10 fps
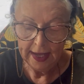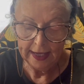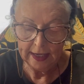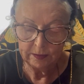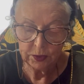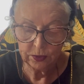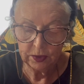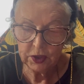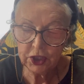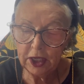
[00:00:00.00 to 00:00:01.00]
And I'm sure
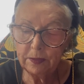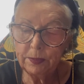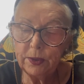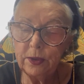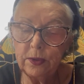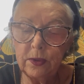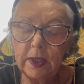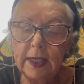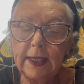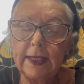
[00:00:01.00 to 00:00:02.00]
the shampoo
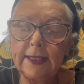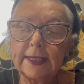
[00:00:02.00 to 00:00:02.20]
is